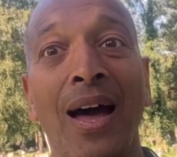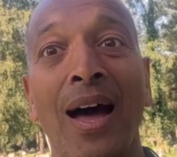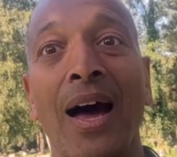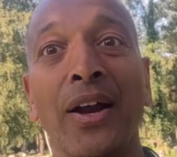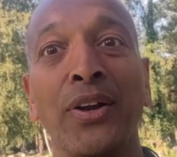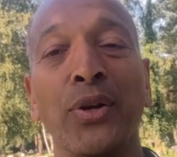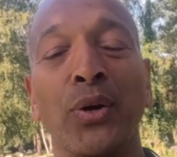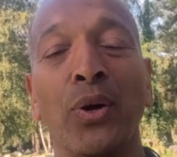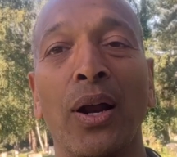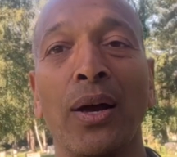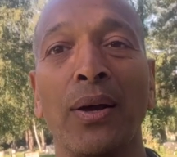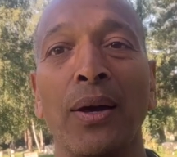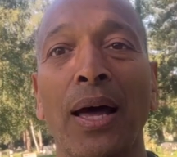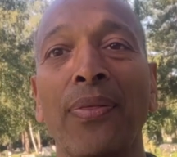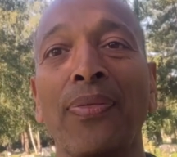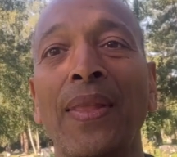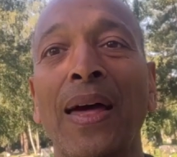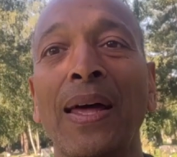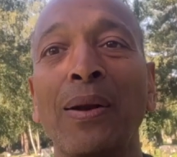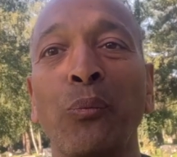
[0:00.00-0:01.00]
And you're like,
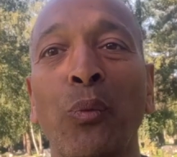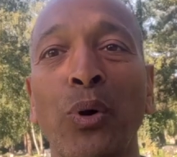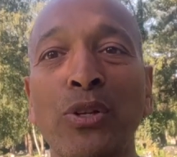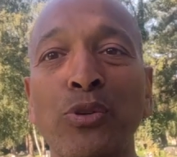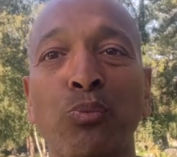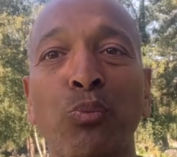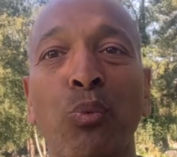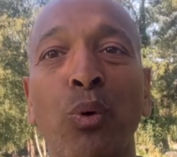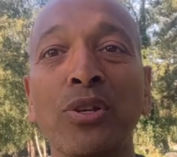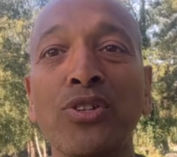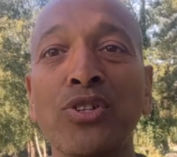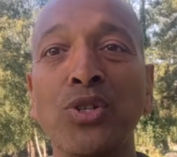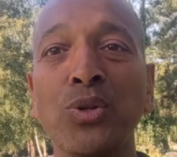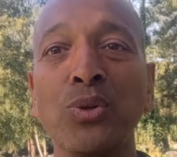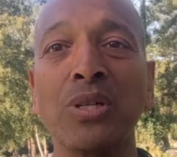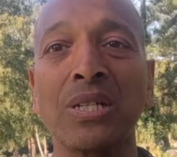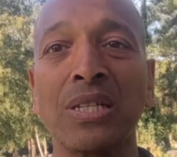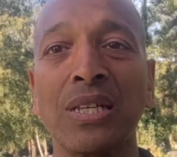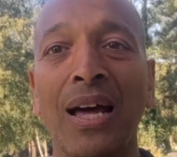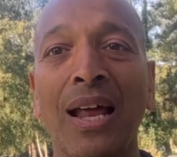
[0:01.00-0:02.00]
and then once you
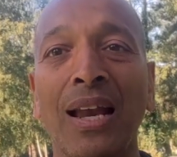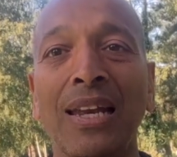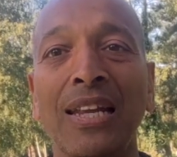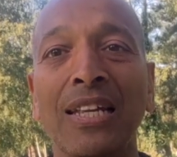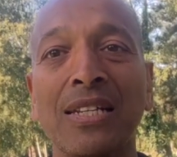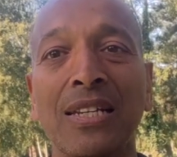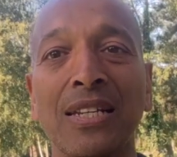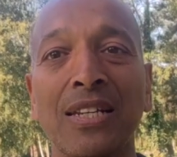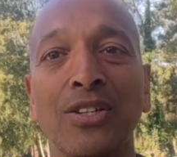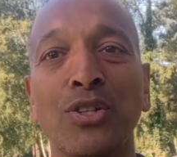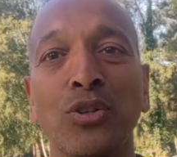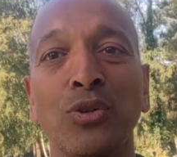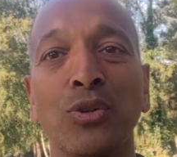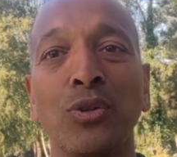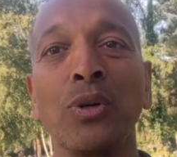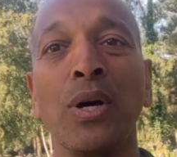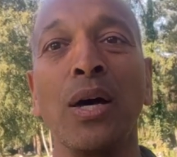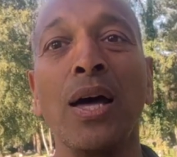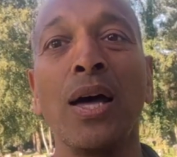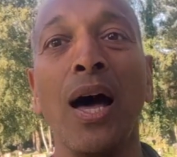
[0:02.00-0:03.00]
start listening to